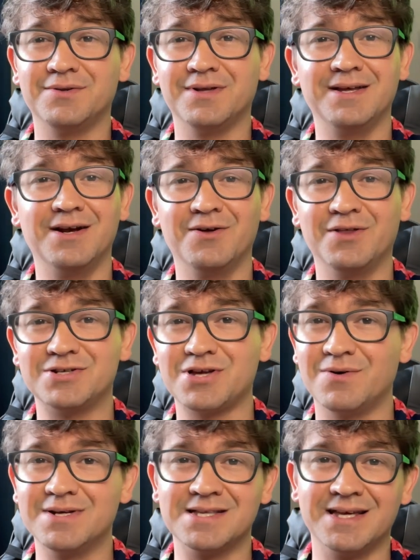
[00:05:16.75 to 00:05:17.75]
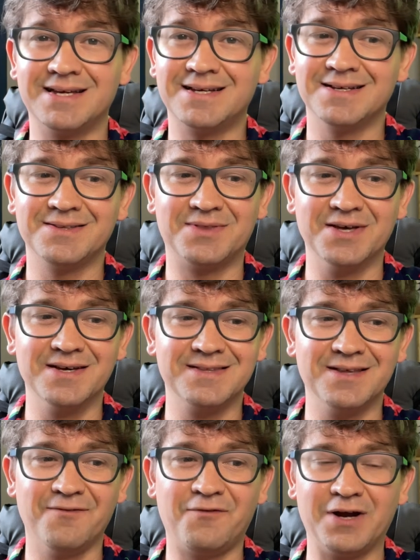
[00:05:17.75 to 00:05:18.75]
There's always like
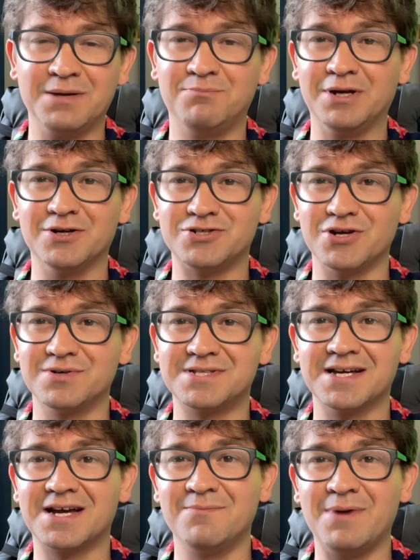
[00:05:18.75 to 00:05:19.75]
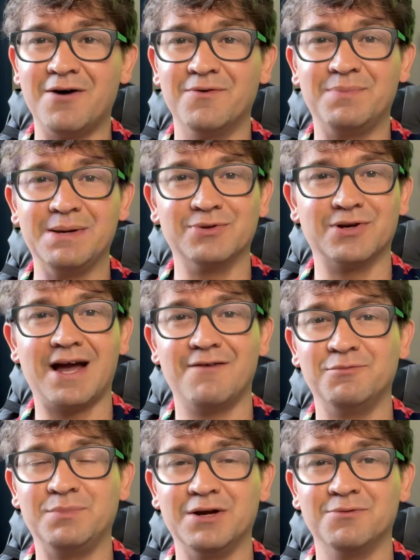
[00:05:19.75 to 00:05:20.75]
the funny beer jokes that come out when people are
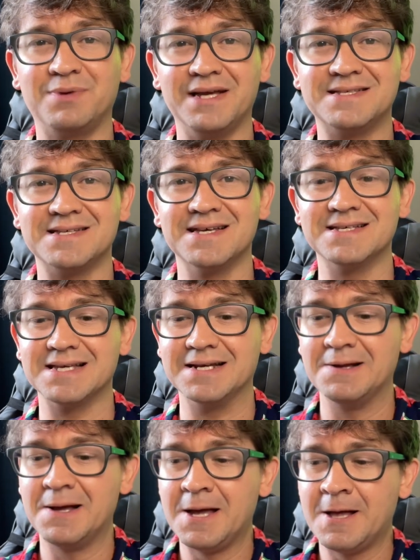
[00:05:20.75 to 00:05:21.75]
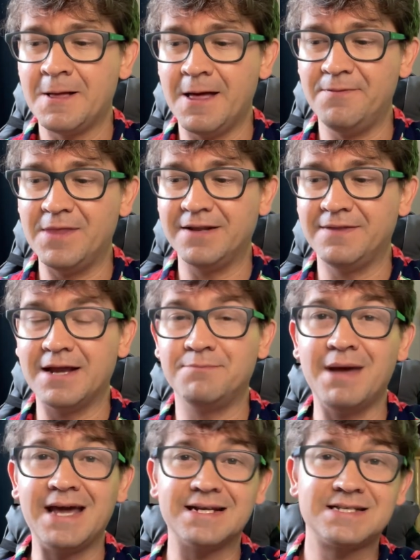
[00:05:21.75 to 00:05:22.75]
having beer and pizzas, and then they'd
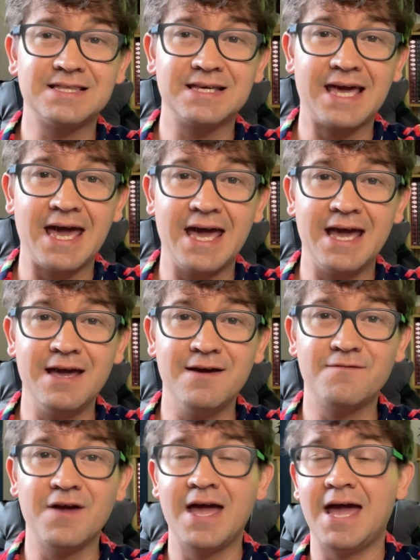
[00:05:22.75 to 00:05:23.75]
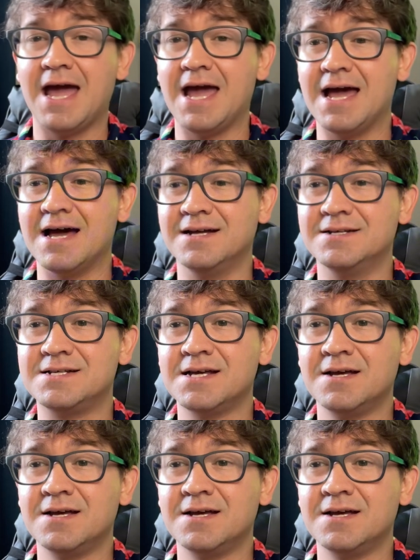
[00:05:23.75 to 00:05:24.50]
make it to the cave and